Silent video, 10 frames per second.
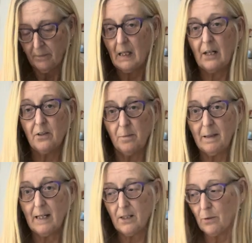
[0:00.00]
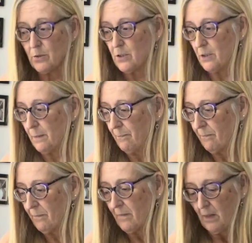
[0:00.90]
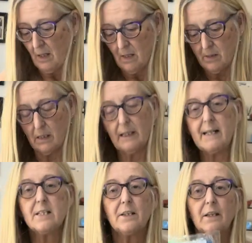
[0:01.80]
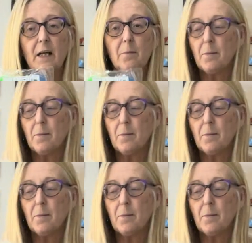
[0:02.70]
I know mine used to, so at least they'll keep